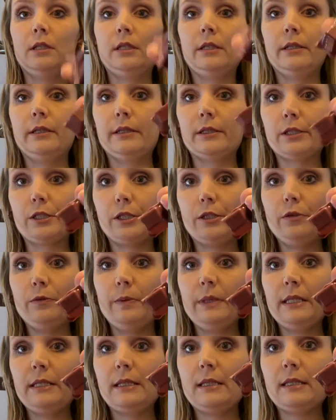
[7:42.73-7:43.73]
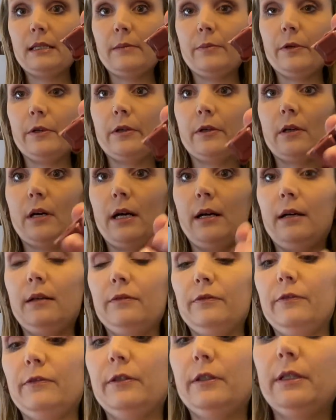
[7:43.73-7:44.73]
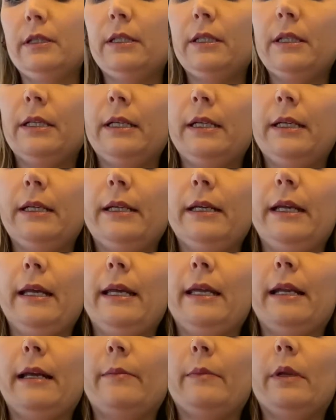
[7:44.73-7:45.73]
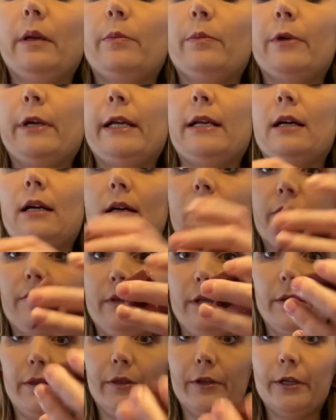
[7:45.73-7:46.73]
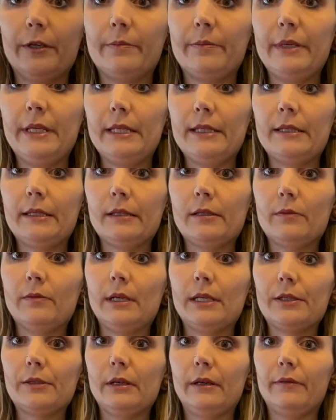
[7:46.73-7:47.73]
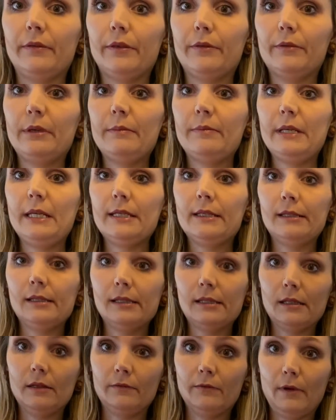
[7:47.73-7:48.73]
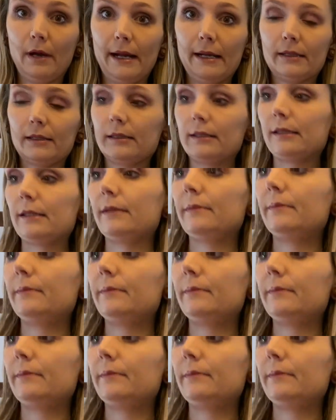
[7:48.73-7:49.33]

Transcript: there's 2 pieces I broke off, and I'm gonna break off a 3rd piece as well. So I have 3 pieces of wax.